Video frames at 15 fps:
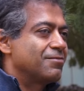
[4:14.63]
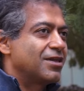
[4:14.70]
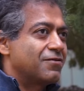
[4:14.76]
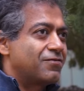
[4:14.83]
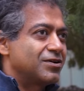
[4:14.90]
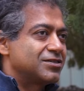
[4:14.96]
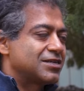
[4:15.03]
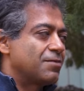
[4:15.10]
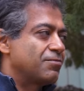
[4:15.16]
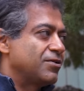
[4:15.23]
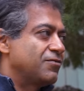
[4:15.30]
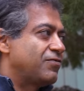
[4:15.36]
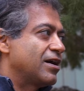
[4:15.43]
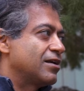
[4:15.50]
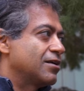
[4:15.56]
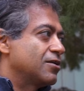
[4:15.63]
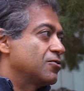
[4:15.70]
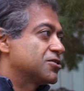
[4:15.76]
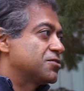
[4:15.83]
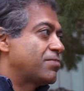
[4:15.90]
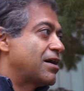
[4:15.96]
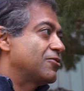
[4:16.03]
Like, for example, finding
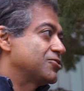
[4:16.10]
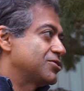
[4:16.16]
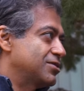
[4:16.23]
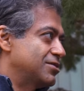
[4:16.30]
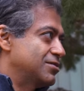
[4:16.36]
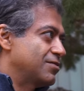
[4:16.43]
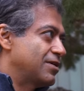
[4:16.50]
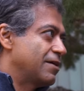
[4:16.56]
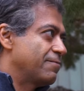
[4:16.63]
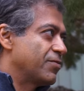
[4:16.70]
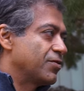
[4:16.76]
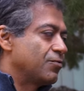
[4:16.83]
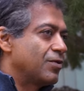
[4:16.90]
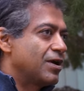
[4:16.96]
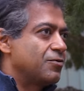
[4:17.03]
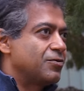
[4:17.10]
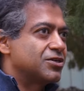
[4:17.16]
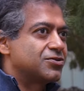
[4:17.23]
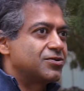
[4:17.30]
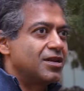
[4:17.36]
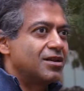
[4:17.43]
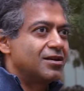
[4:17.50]
your spouse, right? The way we
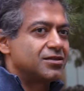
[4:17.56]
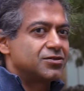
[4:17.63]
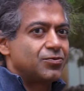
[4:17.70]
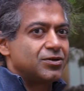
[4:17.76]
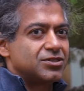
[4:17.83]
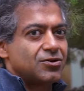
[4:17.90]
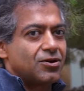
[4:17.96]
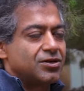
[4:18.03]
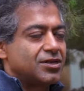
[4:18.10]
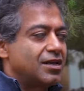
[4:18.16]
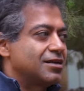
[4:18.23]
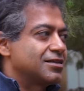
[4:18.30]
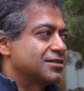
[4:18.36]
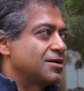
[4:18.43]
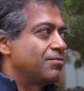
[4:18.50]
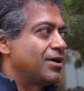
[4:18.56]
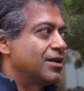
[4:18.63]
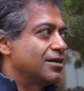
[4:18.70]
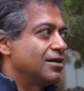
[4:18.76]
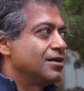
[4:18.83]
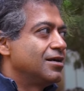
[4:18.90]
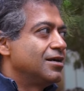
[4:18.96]
treat it is we start dating
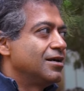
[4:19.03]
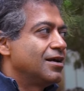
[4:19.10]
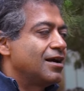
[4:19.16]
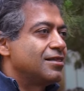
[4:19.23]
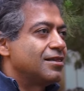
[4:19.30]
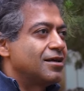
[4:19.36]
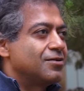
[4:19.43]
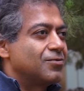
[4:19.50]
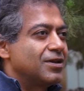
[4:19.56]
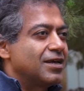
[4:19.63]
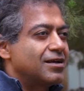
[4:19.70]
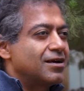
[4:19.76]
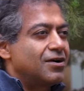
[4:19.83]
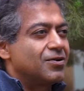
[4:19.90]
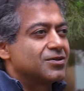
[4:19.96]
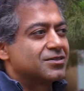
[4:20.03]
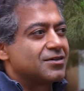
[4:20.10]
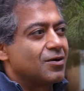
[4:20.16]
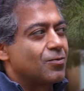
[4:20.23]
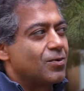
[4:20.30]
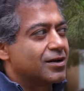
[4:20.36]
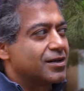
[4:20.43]
somebody and then we're like, oh, it's
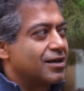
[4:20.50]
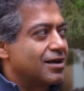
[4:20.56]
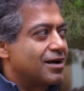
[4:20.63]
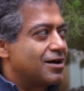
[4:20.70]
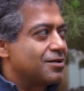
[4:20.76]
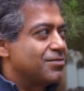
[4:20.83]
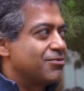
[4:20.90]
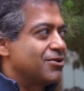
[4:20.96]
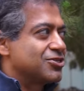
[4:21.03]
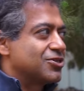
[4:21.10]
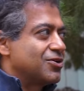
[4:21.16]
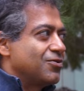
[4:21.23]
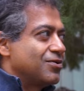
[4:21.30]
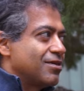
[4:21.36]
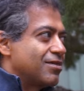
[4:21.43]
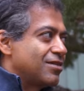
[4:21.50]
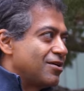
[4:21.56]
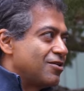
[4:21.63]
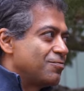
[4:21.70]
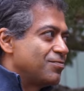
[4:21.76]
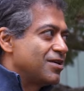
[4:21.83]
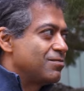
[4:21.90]
not working out. Maybe I should go into
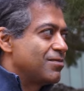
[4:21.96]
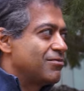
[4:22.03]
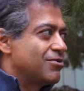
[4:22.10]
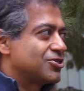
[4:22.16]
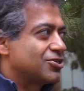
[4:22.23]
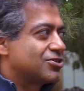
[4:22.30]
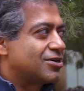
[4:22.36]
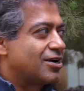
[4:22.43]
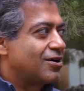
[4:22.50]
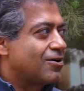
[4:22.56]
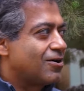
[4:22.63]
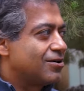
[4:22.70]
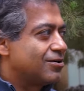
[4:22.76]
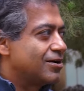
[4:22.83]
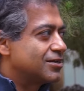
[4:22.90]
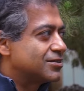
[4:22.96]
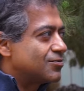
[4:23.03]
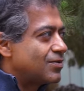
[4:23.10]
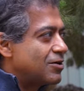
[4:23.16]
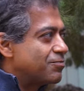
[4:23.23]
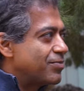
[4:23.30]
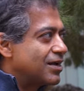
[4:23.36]
therapy. Maybe I should try harder. And
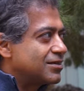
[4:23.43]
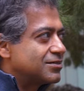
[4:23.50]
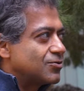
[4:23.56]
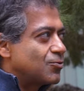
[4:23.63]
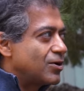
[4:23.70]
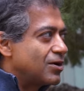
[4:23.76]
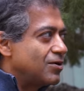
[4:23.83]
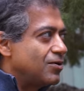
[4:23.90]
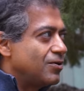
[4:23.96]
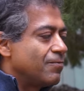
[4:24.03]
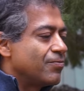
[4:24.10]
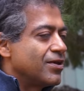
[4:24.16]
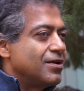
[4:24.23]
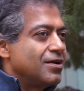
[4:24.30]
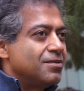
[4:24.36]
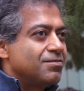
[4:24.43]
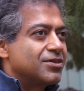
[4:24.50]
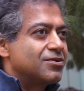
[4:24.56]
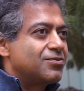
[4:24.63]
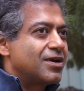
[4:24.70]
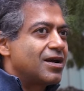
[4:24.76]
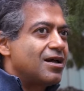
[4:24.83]
it's round peg, square hole.
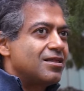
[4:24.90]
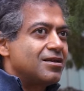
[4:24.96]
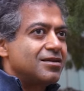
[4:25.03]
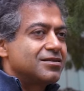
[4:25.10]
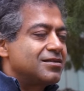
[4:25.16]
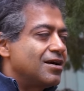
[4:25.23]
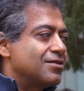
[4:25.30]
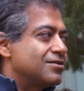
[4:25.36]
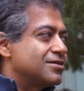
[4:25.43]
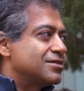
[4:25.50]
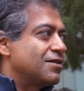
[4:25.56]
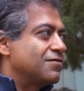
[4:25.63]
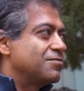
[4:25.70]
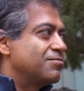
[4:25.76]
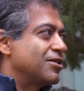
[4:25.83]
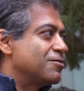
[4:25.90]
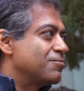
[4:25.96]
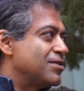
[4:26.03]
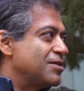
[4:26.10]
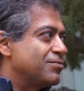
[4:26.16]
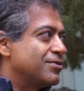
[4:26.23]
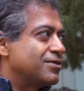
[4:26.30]
But the reality is now there's 7 billion
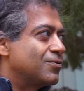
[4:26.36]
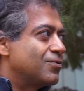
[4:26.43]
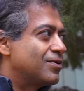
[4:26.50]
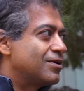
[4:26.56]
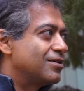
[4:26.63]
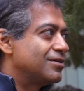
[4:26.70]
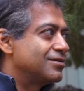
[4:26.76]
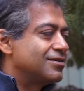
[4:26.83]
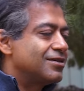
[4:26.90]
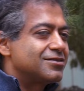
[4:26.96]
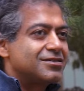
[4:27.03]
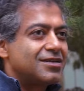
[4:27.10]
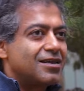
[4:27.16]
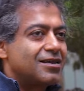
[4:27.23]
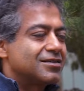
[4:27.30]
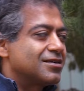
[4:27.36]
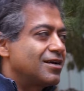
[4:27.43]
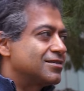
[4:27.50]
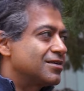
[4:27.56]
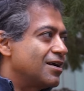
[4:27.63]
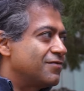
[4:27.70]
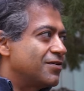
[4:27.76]
people in the world. There's dating
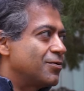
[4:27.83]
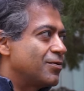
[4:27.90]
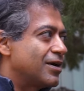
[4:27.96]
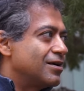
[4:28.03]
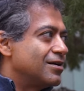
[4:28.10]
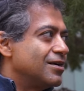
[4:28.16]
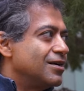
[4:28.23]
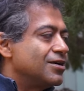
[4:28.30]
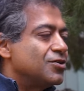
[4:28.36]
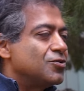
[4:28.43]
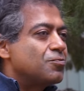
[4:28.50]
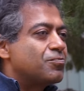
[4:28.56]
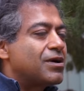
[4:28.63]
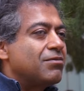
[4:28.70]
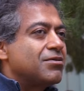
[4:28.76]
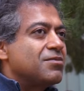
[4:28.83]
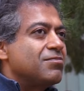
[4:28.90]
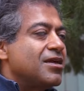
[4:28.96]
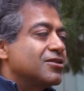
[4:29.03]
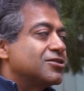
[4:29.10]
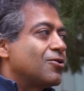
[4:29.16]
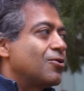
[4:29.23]
sites everywhere. You'll probably
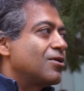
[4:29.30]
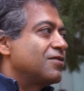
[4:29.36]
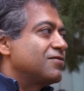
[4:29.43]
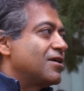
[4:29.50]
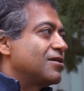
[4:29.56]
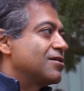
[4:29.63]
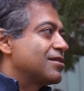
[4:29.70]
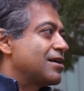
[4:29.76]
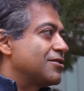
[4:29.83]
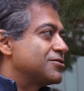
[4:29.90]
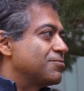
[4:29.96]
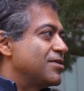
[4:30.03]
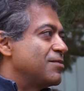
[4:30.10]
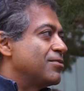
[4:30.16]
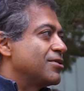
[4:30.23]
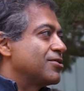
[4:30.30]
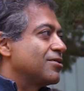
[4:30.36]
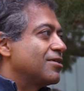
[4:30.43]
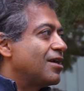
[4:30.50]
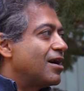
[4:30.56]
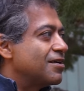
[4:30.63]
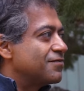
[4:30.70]
meet a total of 100,000 people in
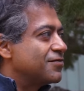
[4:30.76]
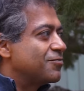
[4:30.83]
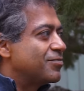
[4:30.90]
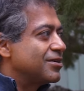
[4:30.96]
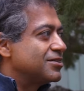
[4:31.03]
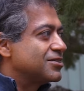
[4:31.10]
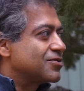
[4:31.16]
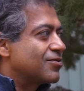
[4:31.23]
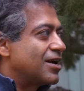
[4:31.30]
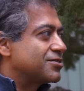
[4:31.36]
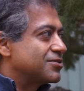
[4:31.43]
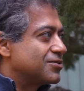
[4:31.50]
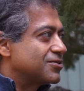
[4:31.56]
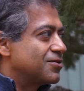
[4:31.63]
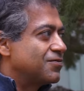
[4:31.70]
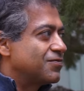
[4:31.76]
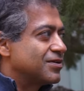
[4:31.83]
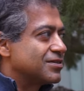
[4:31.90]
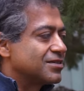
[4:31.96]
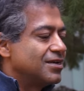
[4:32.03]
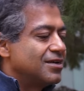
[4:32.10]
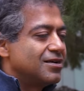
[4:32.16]
your life. You barely scratch the
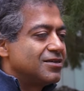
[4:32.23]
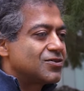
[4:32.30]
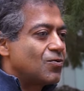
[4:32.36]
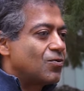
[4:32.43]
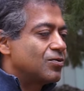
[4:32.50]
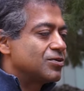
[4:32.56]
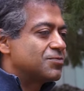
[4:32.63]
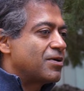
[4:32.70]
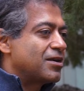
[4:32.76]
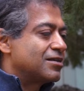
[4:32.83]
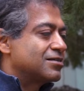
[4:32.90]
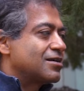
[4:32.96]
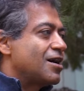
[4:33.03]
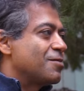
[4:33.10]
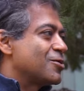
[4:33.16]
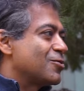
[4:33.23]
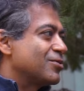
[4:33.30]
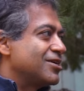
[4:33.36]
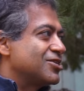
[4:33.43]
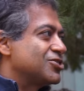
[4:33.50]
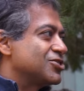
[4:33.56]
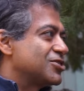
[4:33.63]
surface. So spending time in a
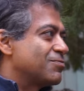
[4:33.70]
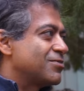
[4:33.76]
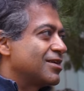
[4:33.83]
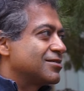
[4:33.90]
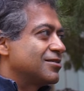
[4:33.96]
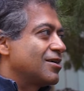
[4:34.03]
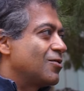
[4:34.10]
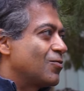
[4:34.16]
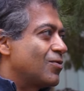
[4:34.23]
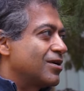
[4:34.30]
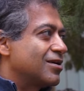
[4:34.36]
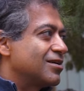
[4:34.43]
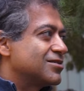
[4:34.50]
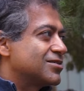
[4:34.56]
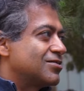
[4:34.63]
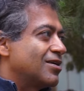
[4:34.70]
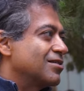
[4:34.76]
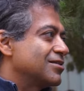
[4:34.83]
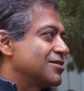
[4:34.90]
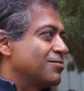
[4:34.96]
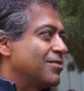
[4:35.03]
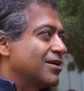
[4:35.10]
relationship that's not working,
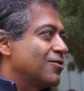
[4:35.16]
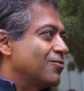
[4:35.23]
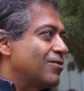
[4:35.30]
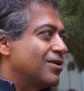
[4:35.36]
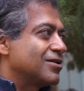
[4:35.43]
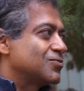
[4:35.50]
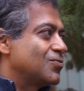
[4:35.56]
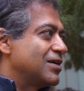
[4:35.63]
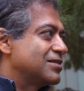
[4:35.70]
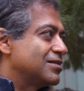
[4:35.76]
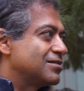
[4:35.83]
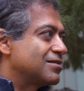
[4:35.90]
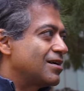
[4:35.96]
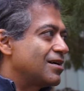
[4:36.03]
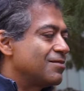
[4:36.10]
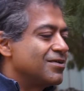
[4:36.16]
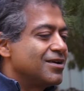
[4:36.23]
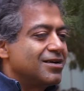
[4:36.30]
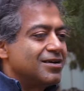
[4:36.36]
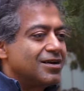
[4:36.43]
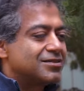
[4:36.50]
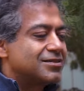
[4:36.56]
struggling to make it work, is wasted time.
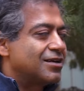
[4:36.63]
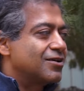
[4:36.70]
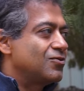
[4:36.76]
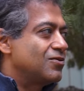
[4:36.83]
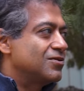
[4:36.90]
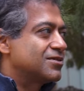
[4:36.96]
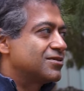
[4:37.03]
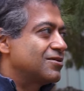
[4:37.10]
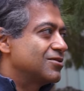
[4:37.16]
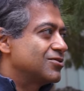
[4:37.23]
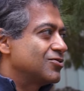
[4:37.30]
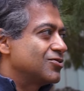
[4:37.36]
It's like Google search.